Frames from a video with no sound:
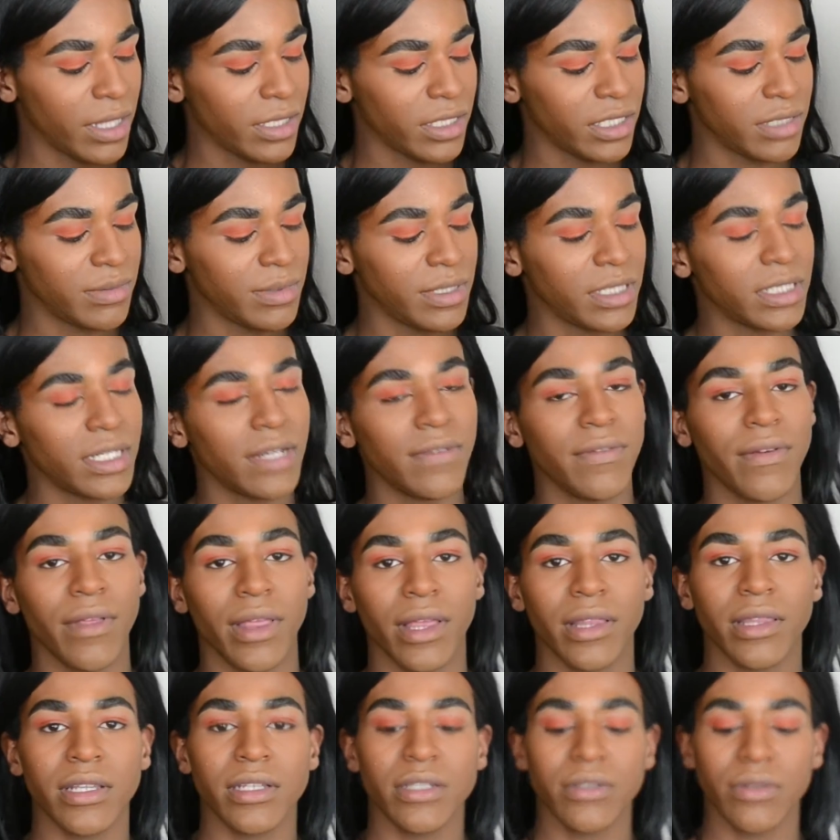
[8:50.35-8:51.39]
just because I feel
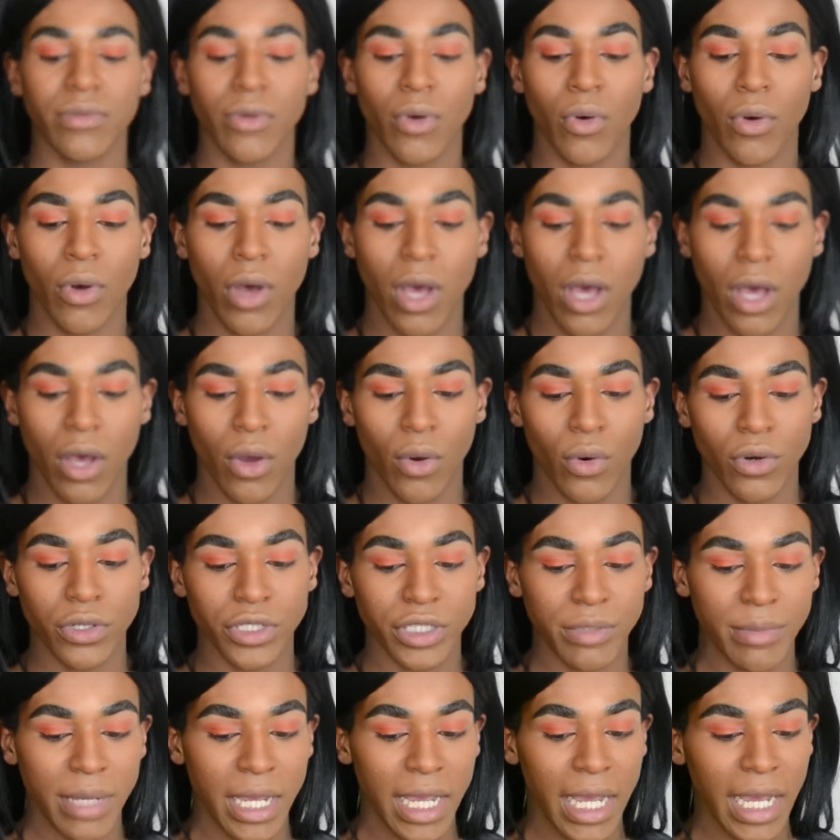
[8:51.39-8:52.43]
like this orange on my